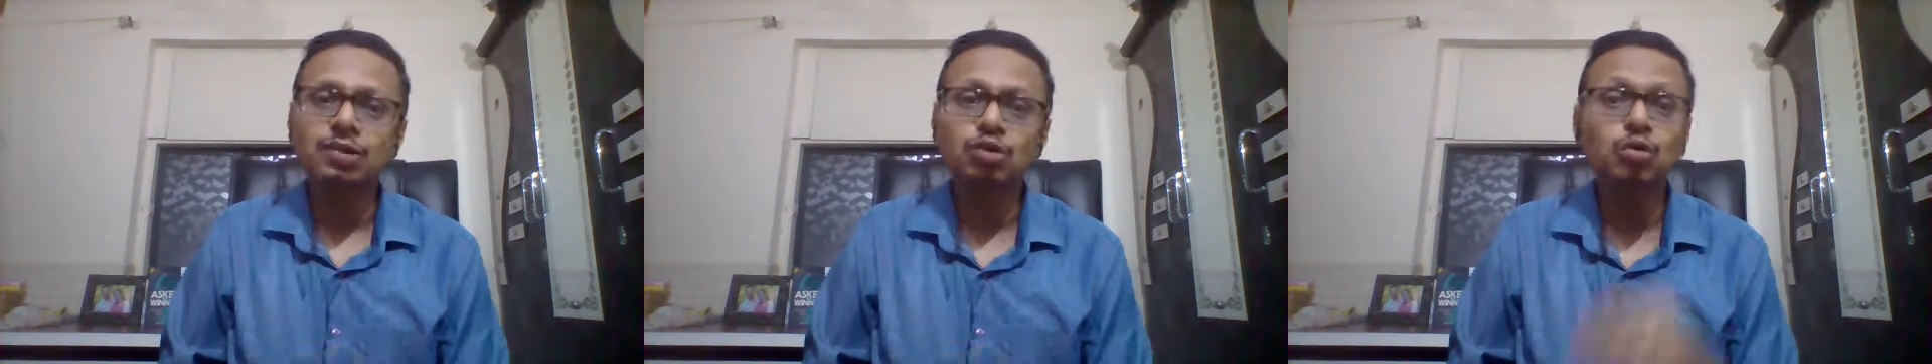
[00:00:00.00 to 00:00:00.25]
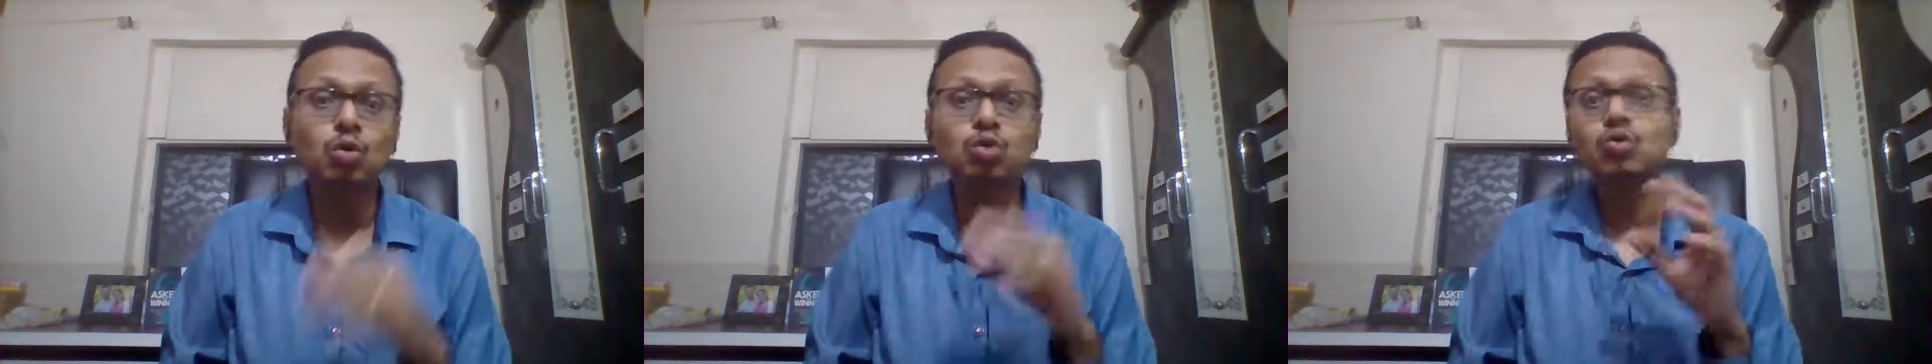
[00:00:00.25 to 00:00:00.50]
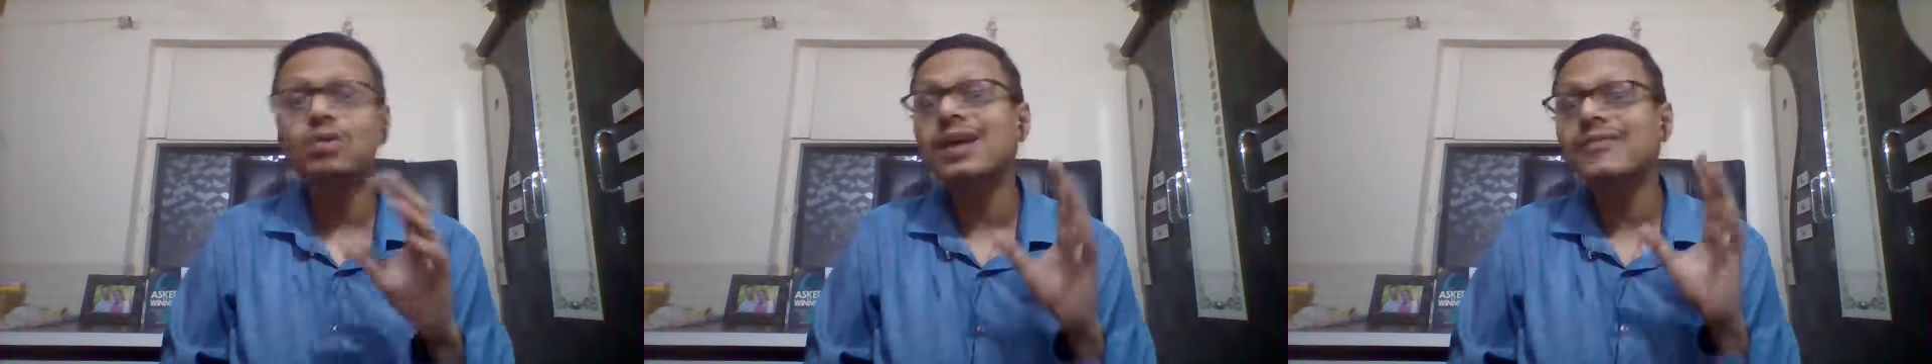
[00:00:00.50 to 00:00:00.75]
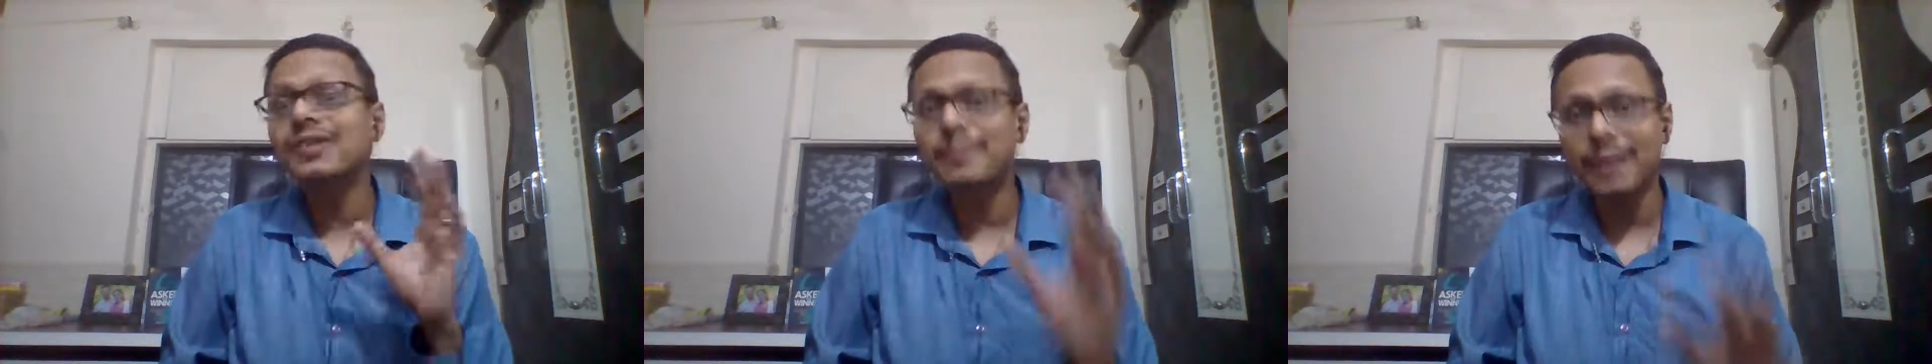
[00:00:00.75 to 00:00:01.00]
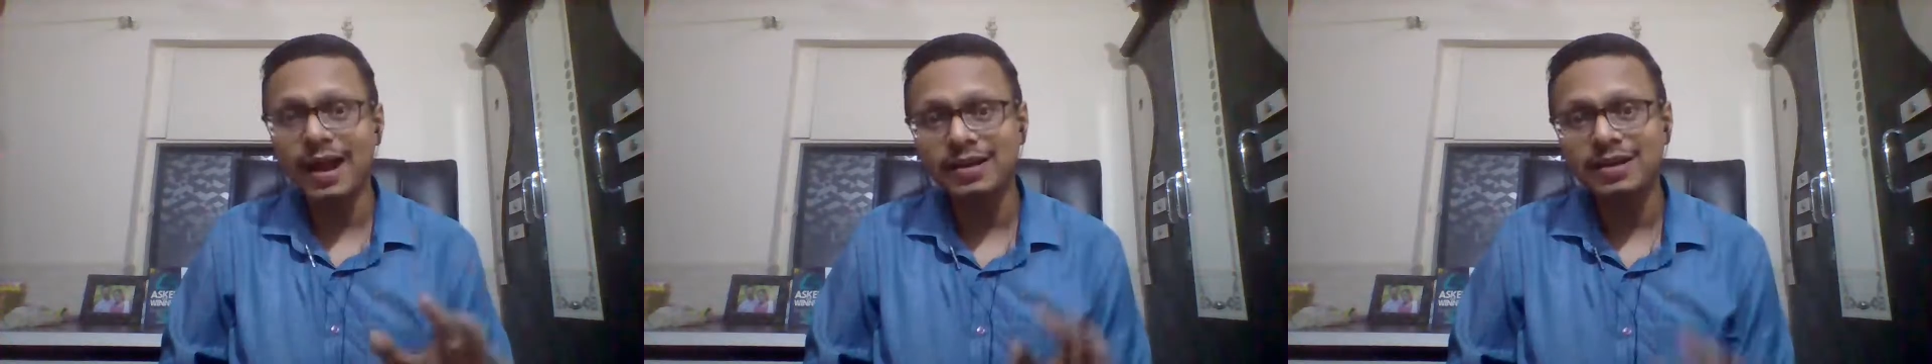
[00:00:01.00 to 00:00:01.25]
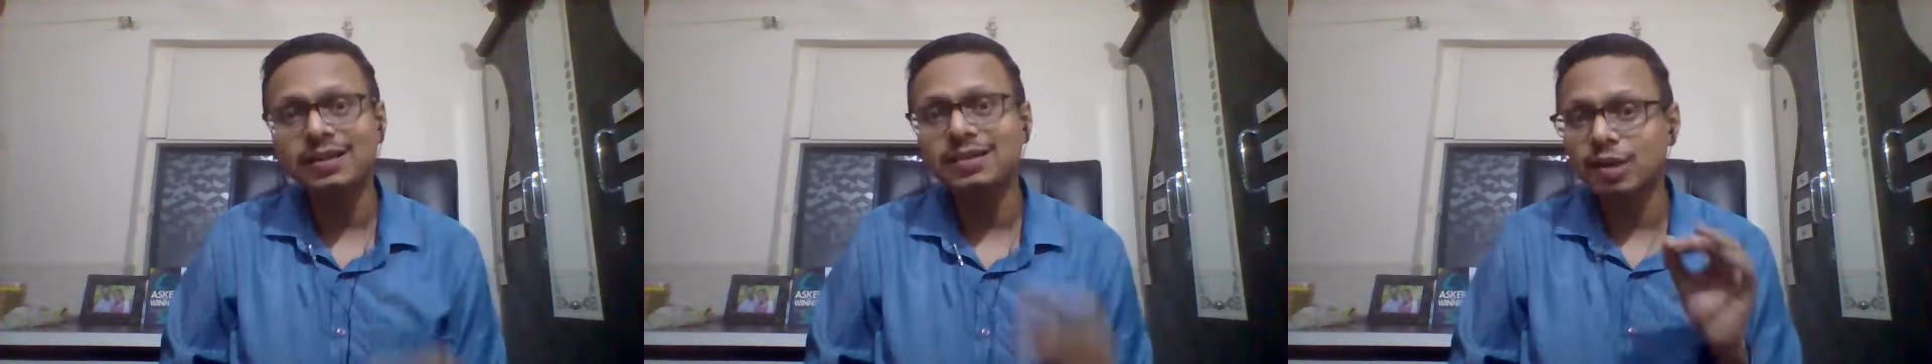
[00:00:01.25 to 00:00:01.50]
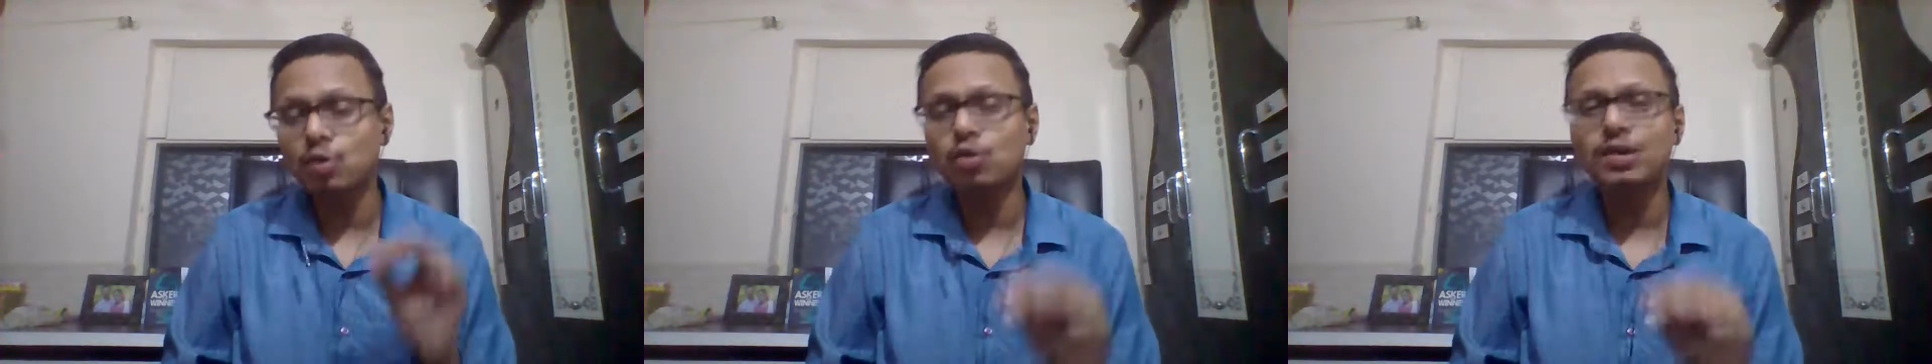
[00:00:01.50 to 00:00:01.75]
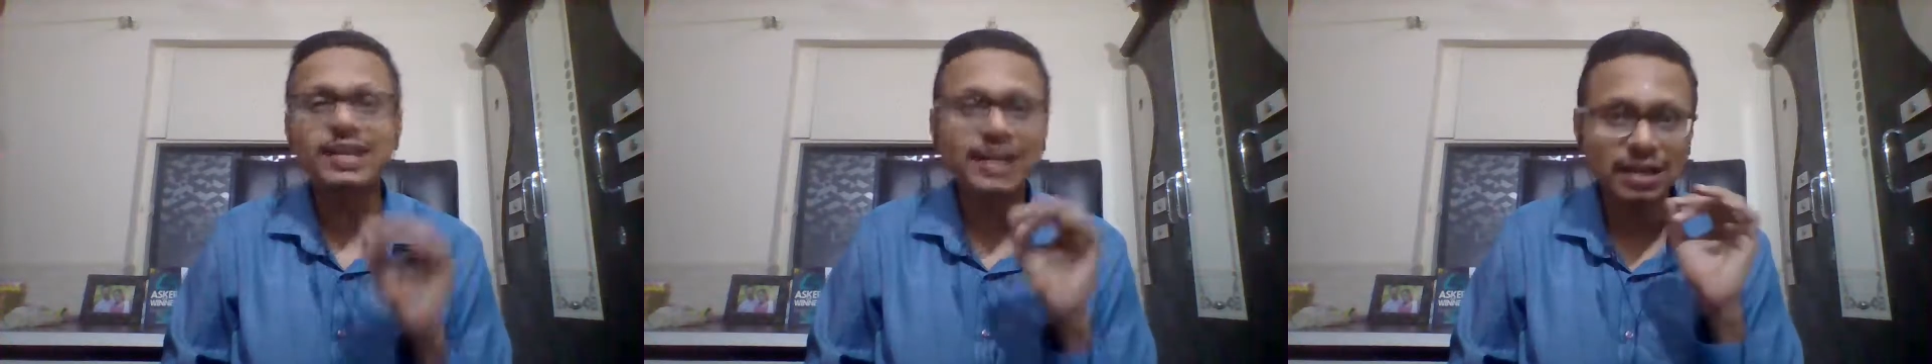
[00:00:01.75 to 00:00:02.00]
So those who are having PAN card, they
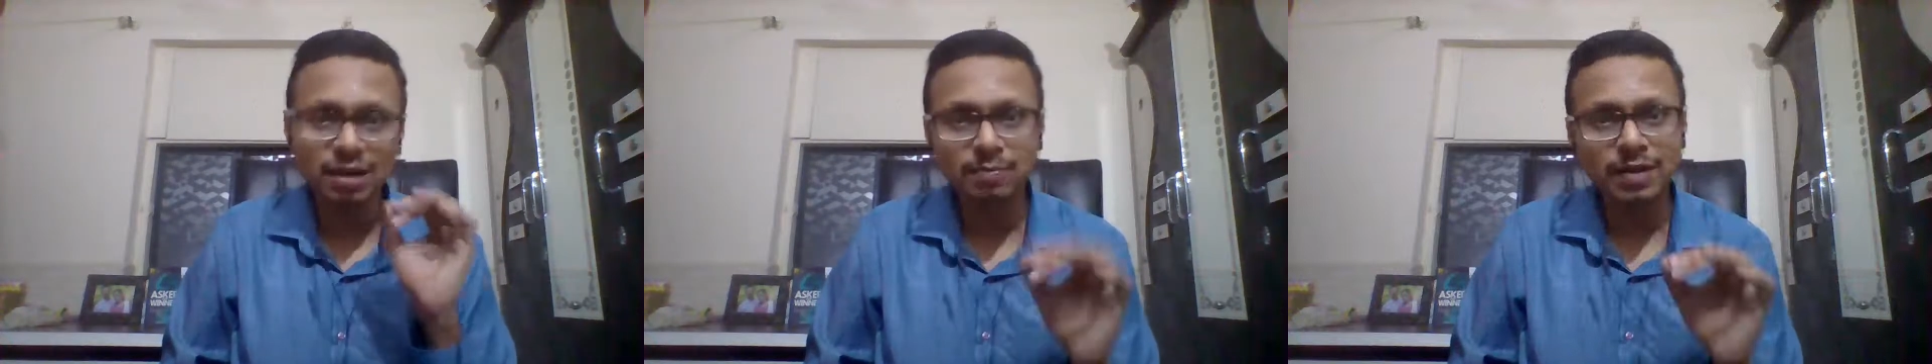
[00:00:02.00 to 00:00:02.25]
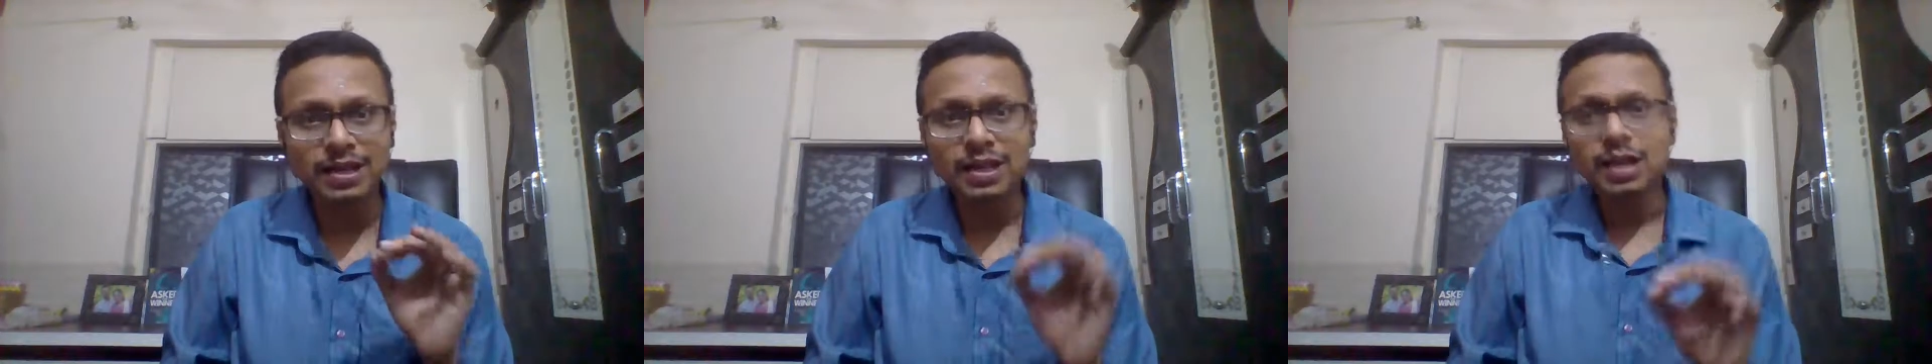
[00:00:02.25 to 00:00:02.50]
only can apply.